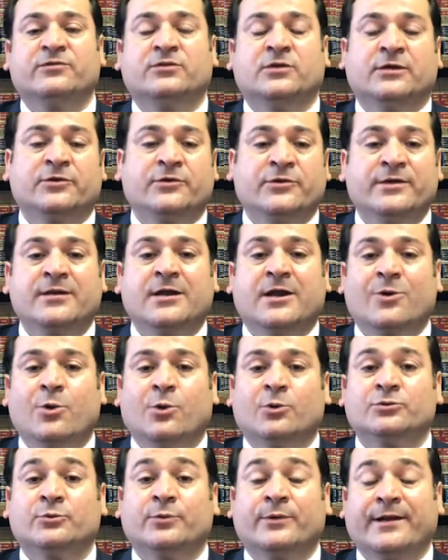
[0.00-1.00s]
the green card
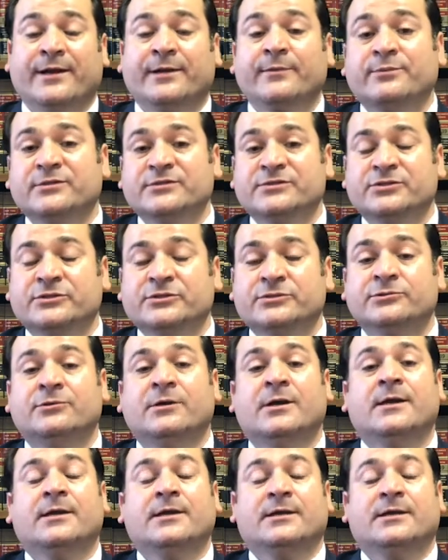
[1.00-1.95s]
holder were able to